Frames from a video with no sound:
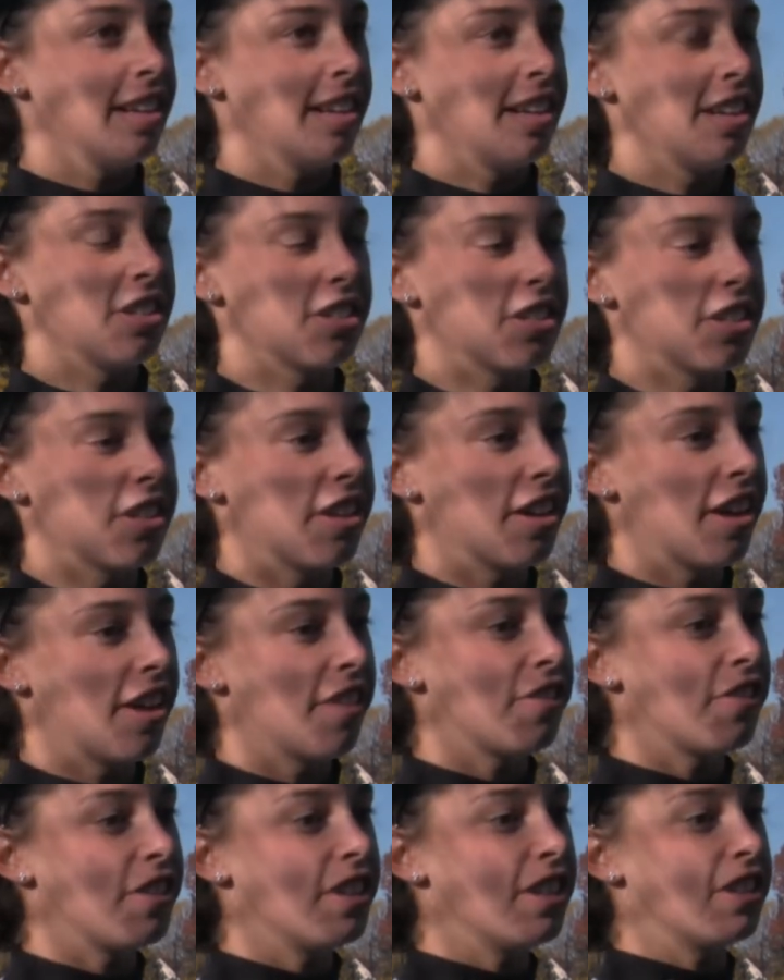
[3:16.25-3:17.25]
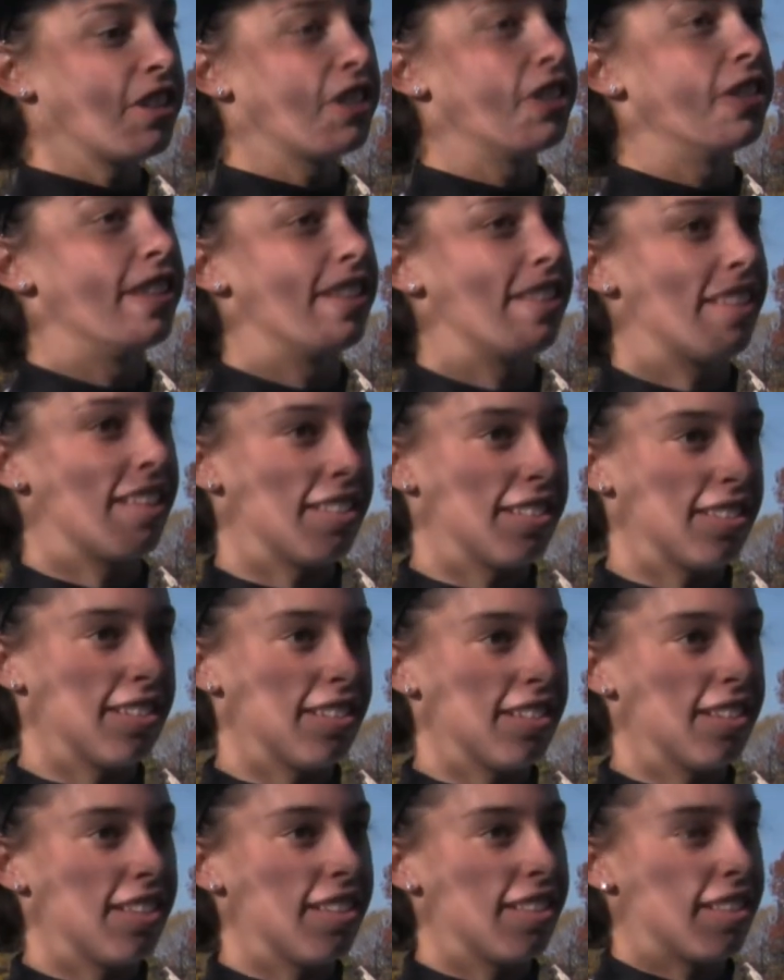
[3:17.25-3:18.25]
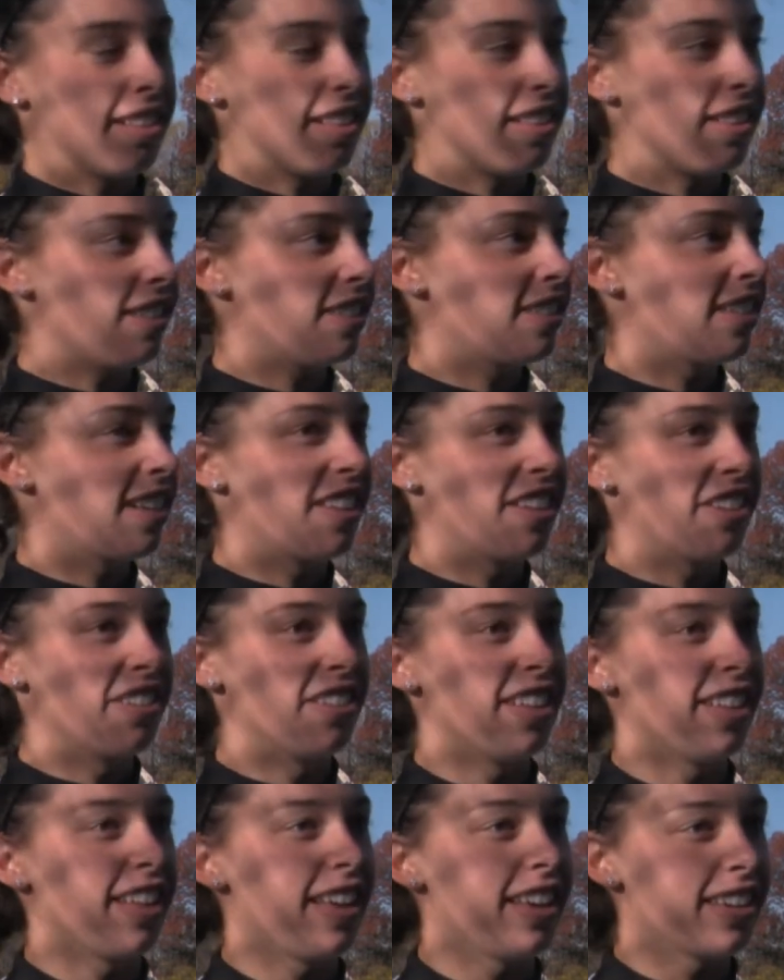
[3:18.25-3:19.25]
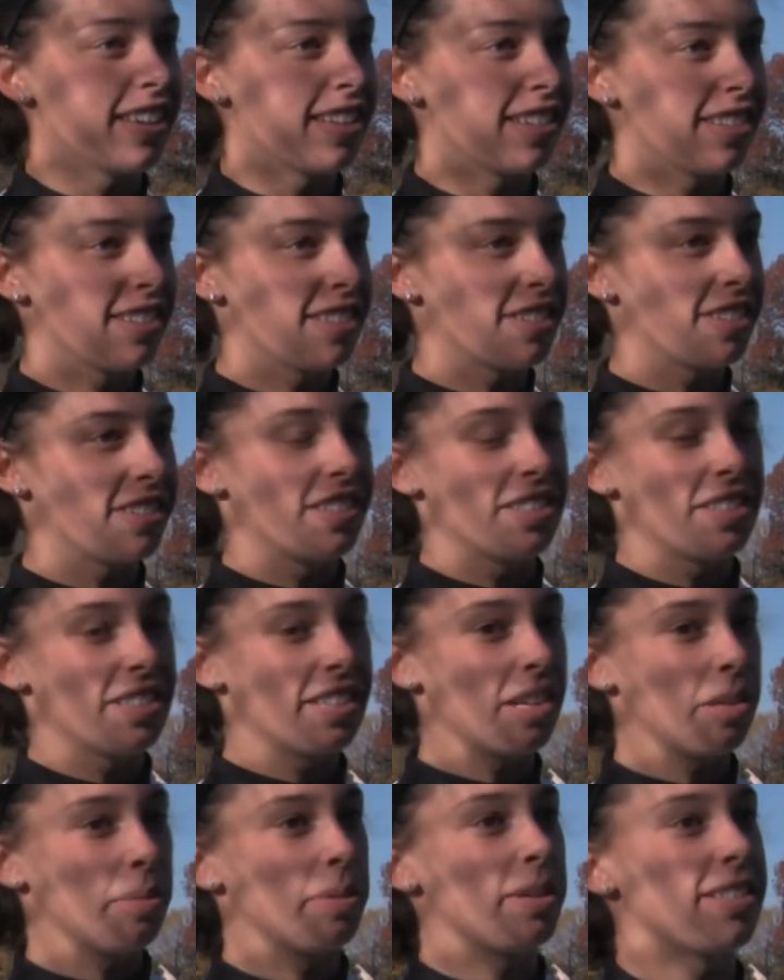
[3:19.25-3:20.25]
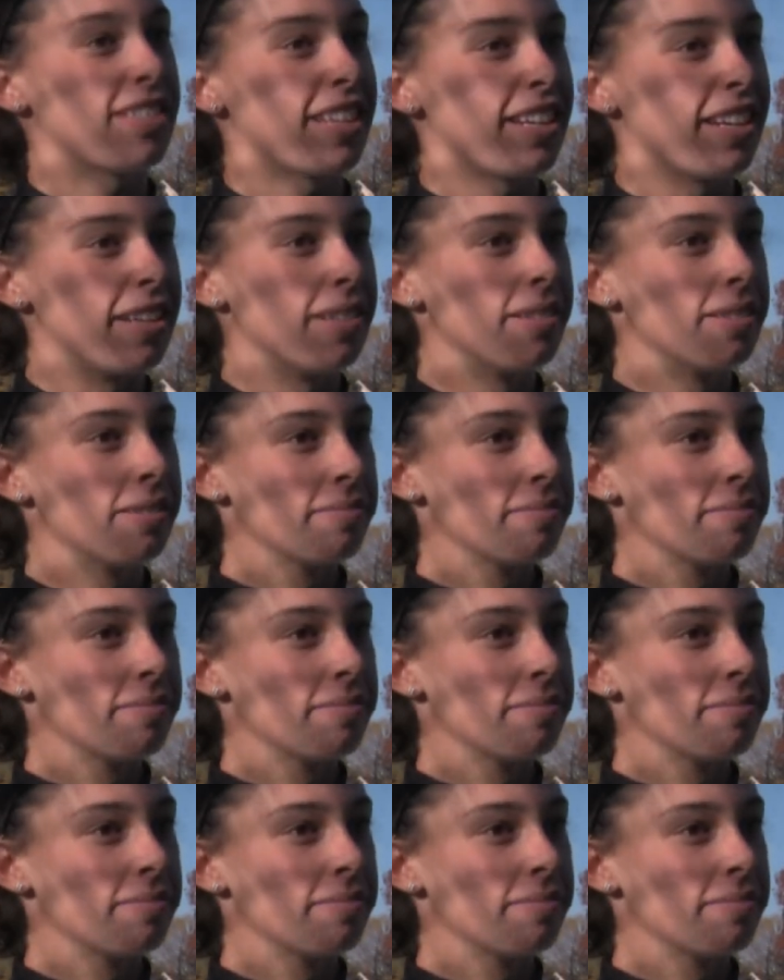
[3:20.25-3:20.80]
There's a feel to it that there's nothing really like it, so it'll be exciting.